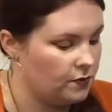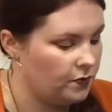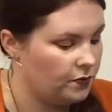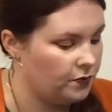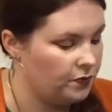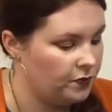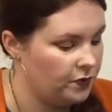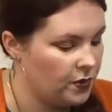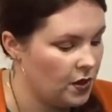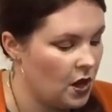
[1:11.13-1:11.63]

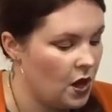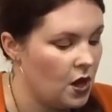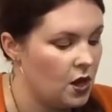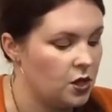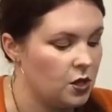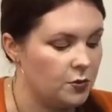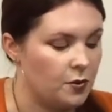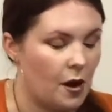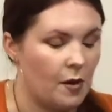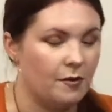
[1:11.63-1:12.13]

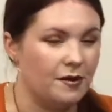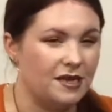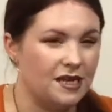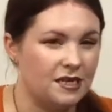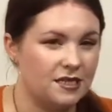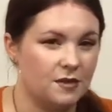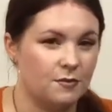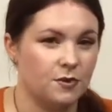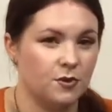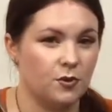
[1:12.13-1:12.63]
You probably need
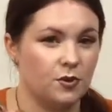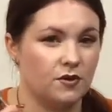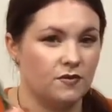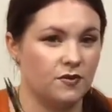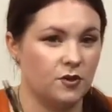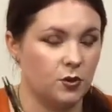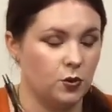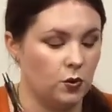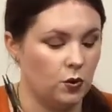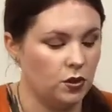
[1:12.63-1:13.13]
some sort of
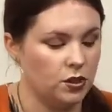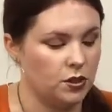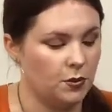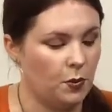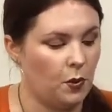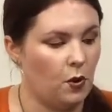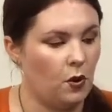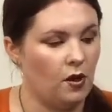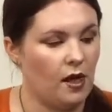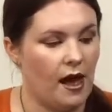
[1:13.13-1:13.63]
tool to
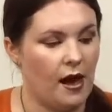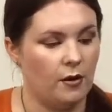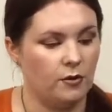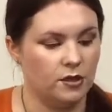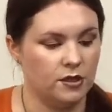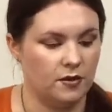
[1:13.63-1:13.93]
pull out